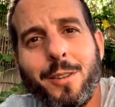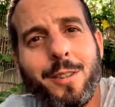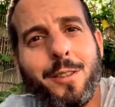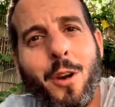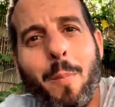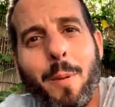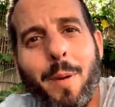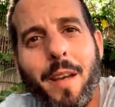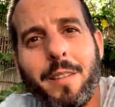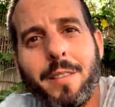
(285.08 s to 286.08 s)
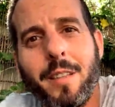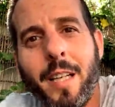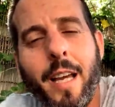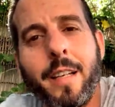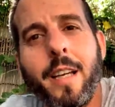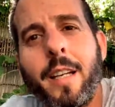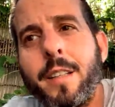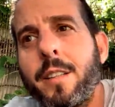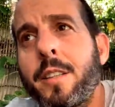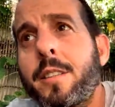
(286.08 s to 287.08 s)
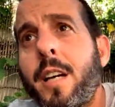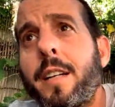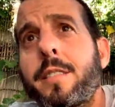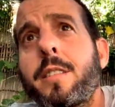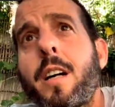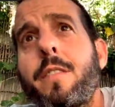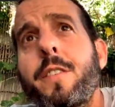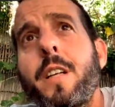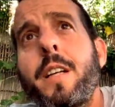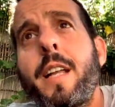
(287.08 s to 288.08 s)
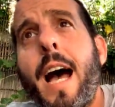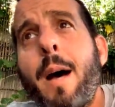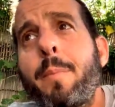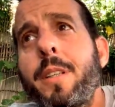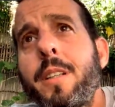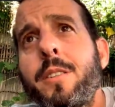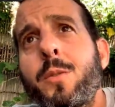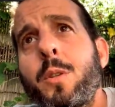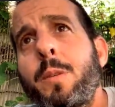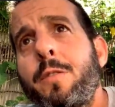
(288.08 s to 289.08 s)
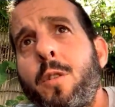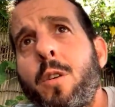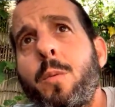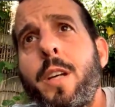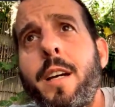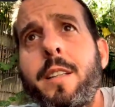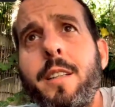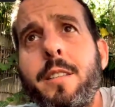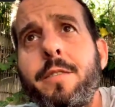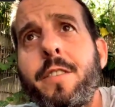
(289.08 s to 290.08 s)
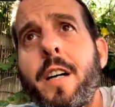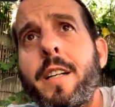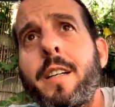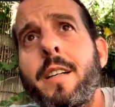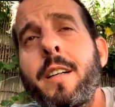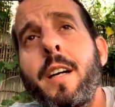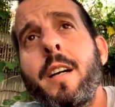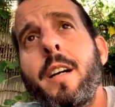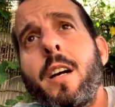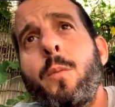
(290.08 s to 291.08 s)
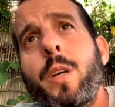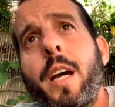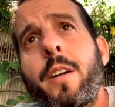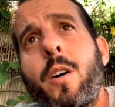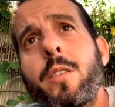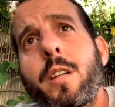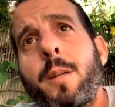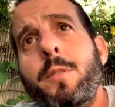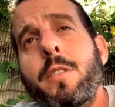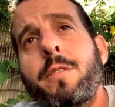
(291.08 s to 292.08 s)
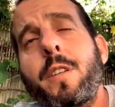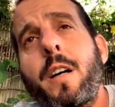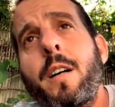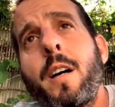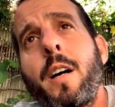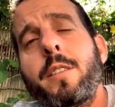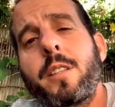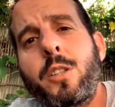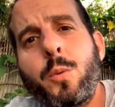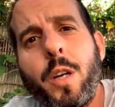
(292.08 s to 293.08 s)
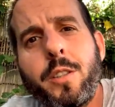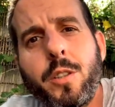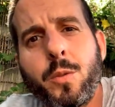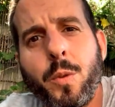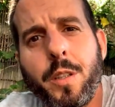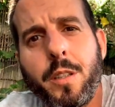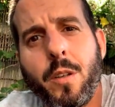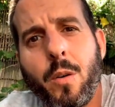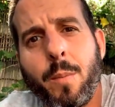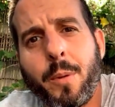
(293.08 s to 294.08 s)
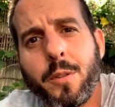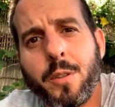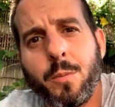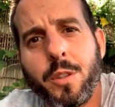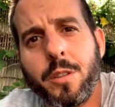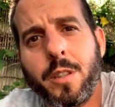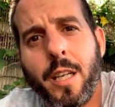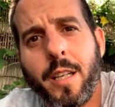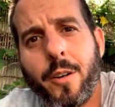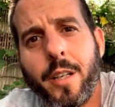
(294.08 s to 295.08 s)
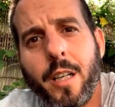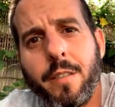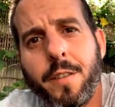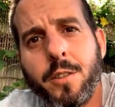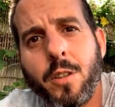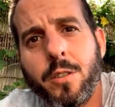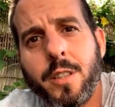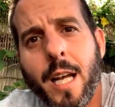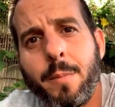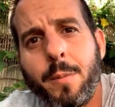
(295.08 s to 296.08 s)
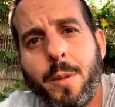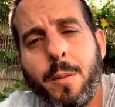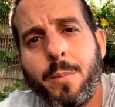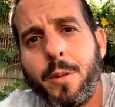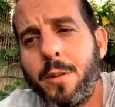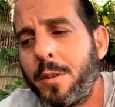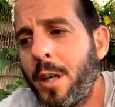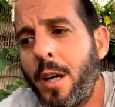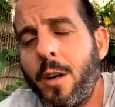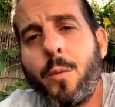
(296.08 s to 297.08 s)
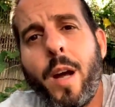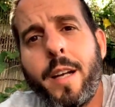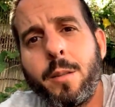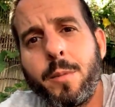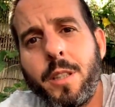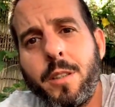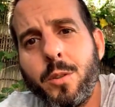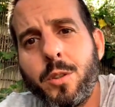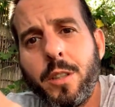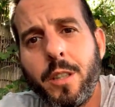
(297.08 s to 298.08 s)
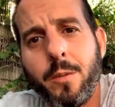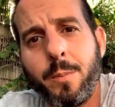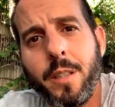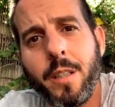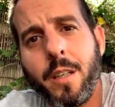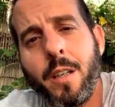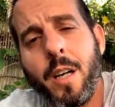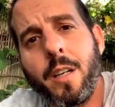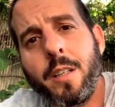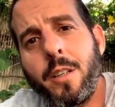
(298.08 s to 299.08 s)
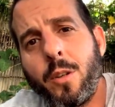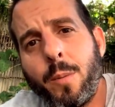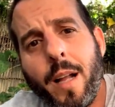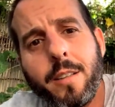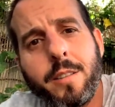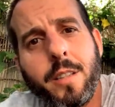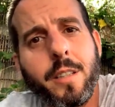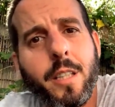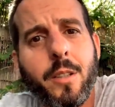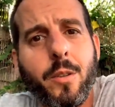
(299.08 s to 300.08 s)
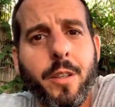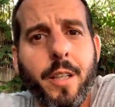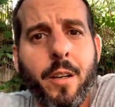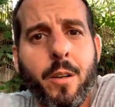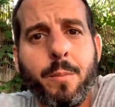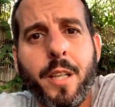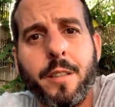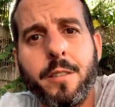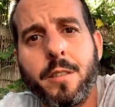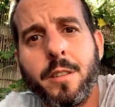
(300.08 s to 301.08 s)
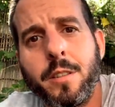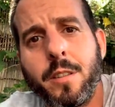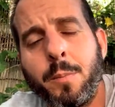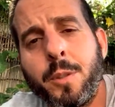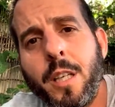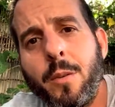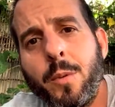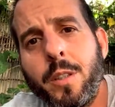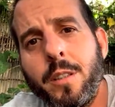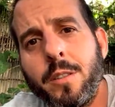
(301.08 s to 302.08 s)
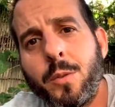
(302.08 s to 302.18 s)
just copy paste. And this kind of stuff, it happened in Israel before. We had the Intifada. And we had all types of situations where, a person would just take out a knife and start stabbing people randomly. Usually it'd be either a Palestinian or an Arab that is upset with the